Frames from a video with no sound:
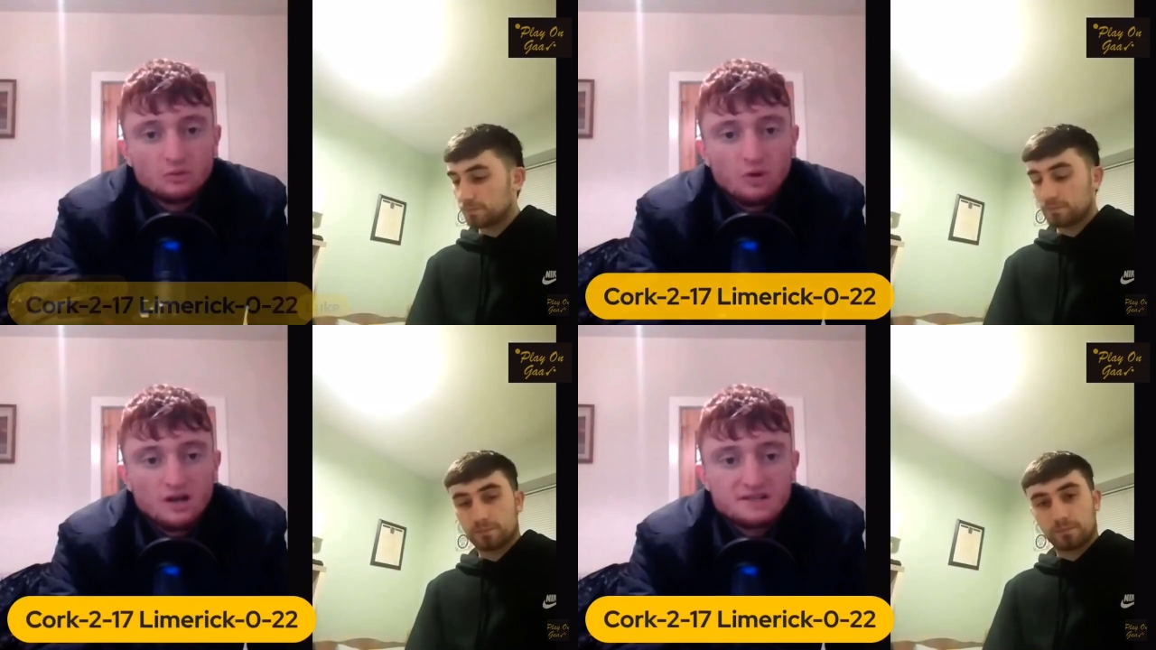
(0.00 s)

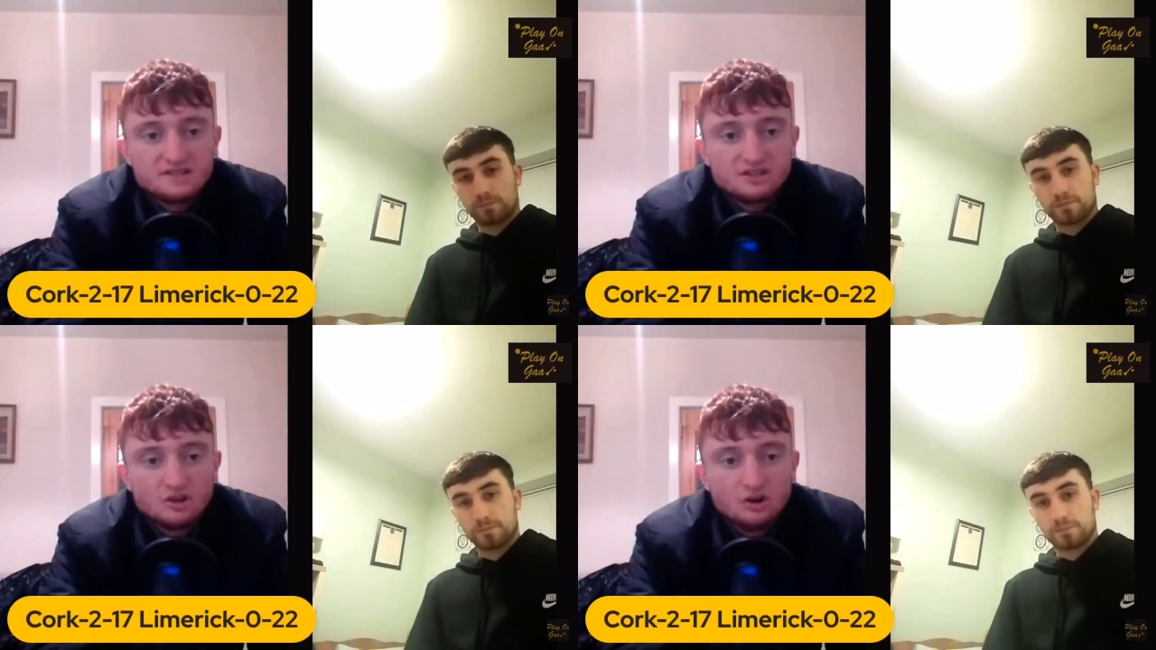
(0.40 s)
Speaker 1: was
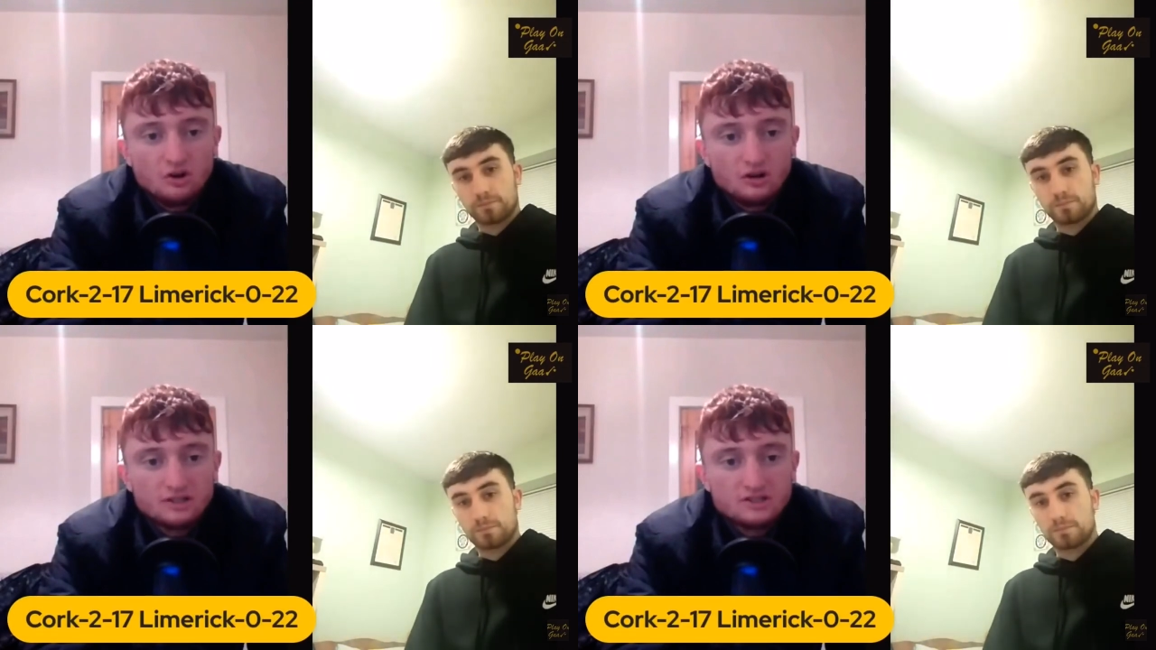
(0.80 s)

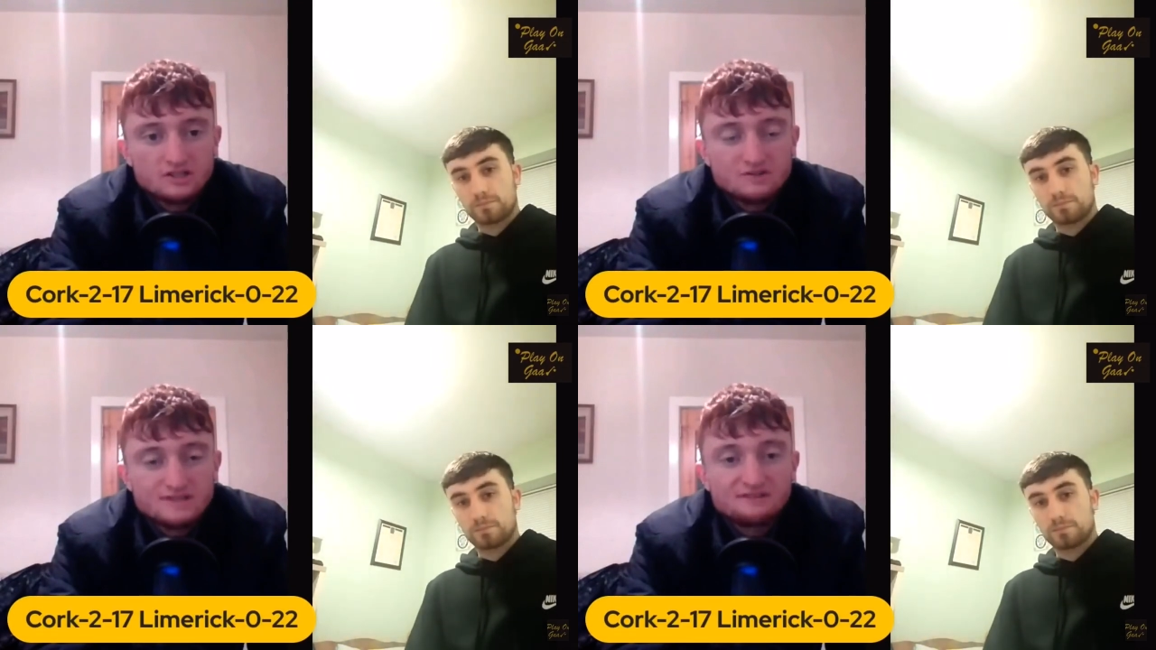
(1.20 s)
Cork
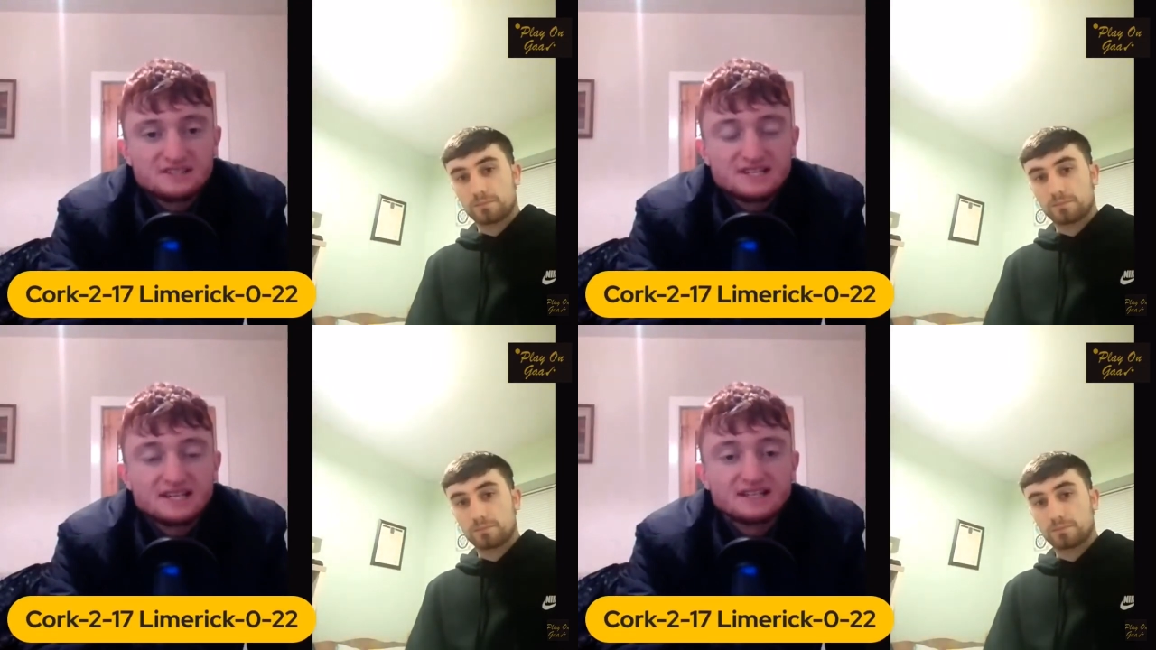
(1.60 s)

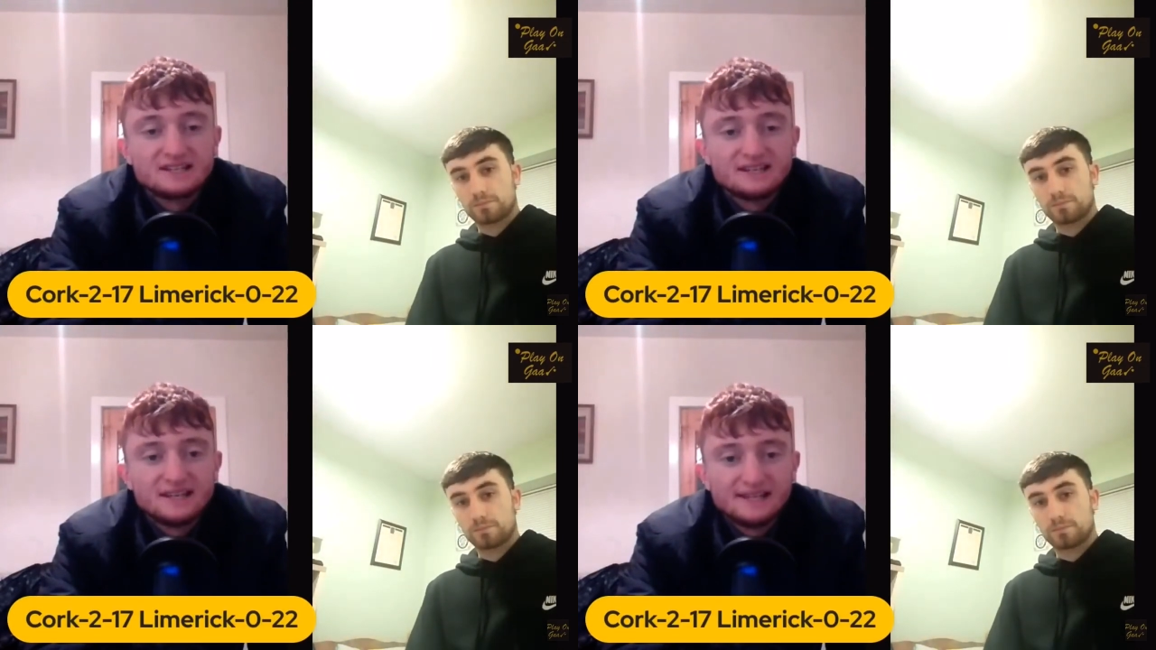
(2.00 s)
217,
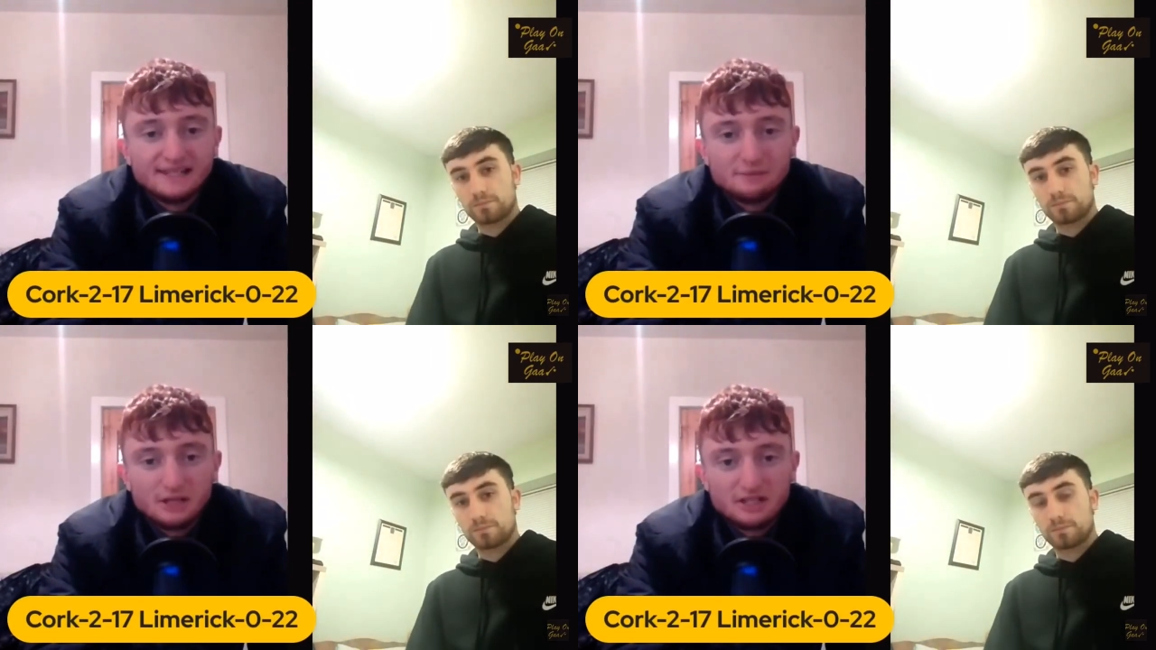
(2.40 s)

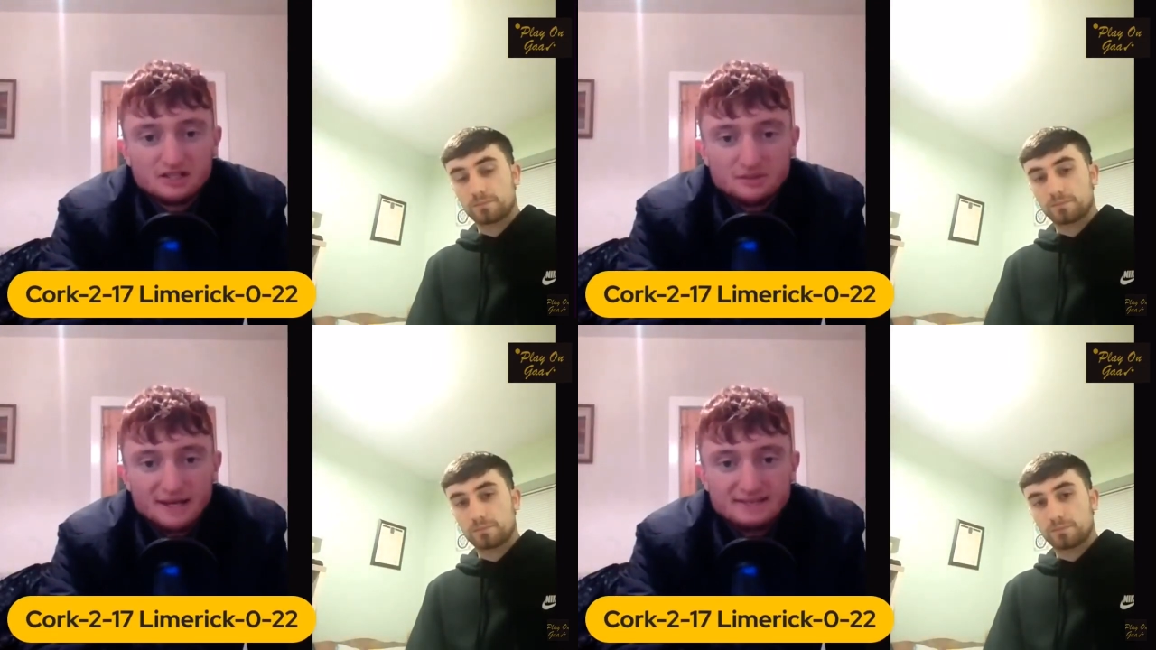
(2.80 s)
Limerick
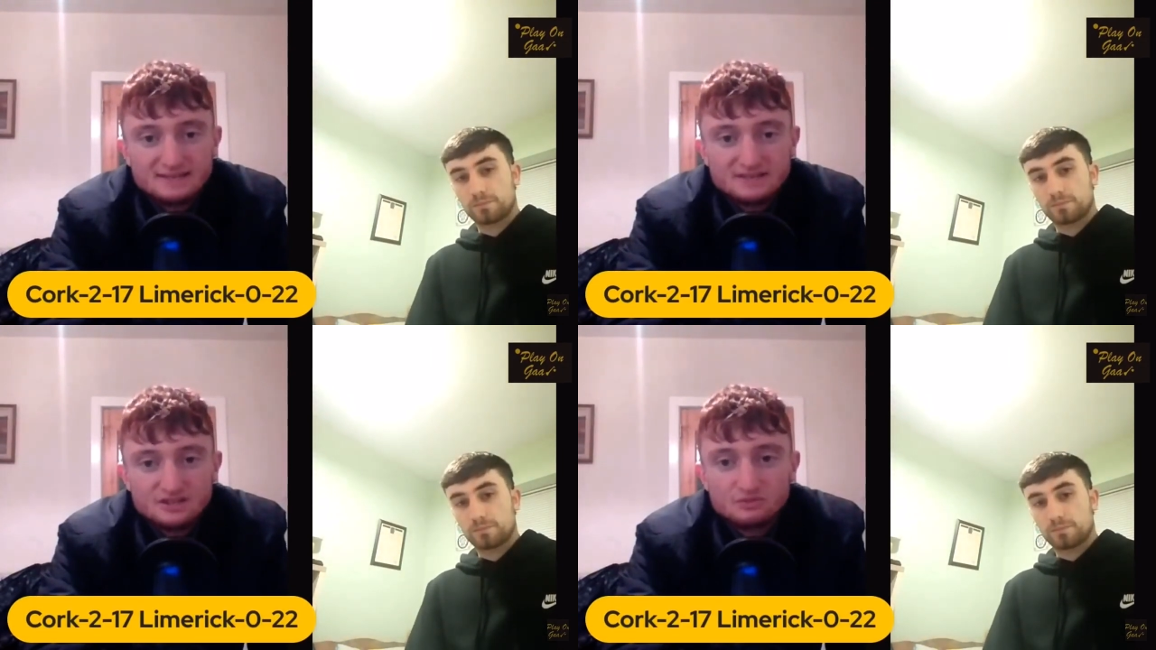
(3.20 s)

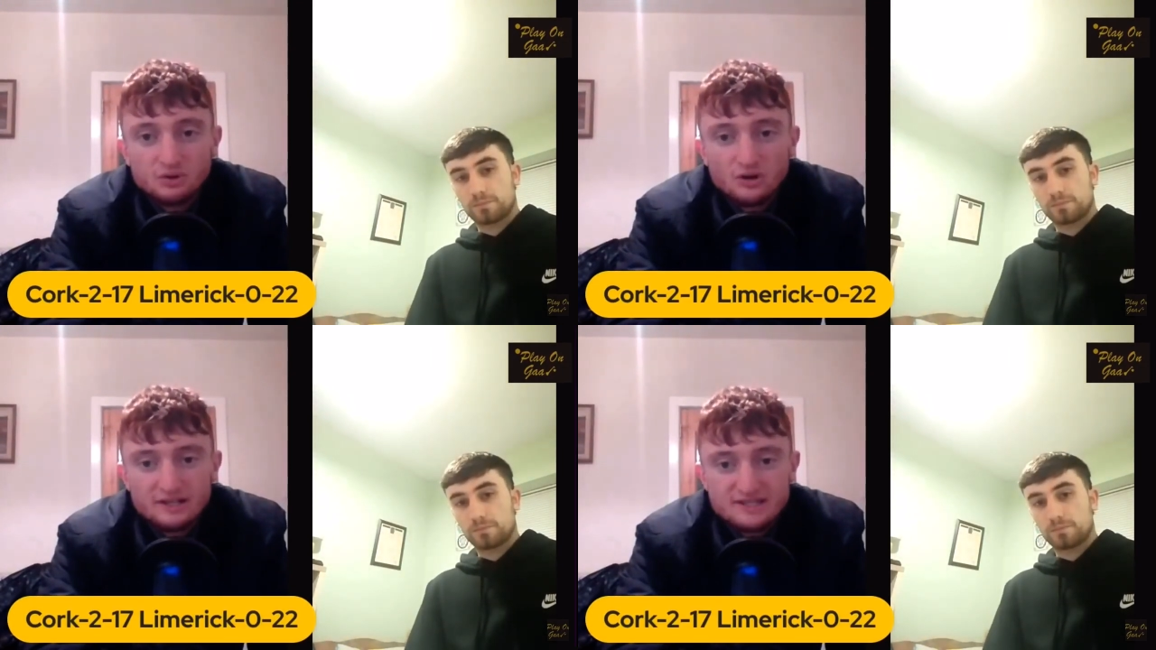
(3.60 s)
22
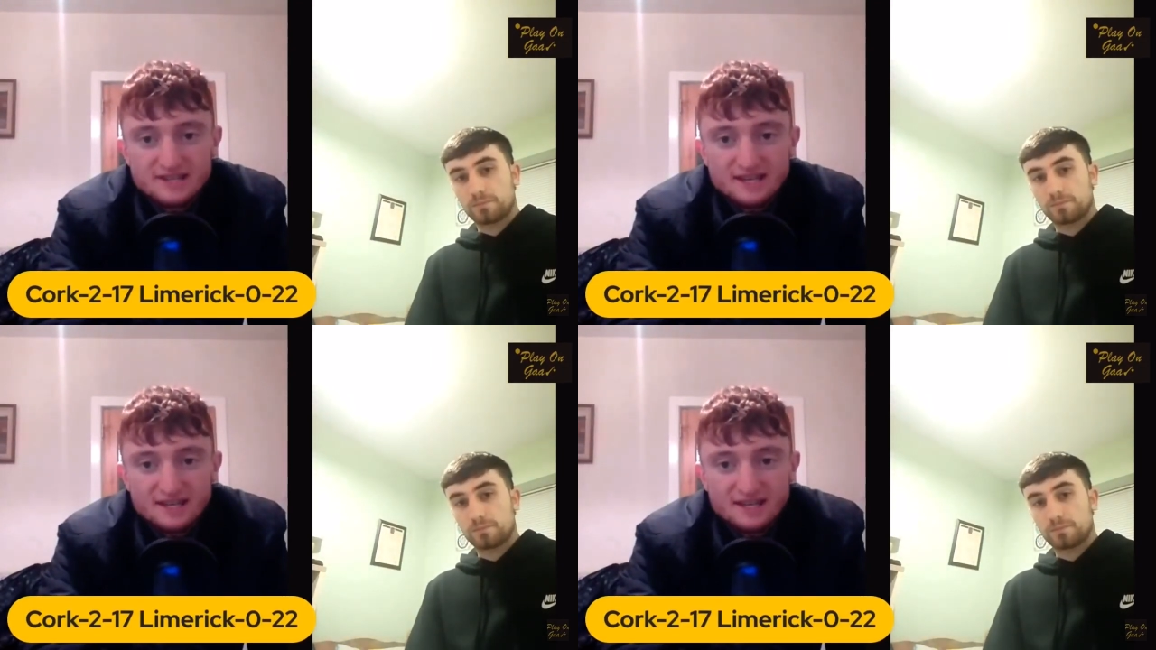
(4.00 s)
points.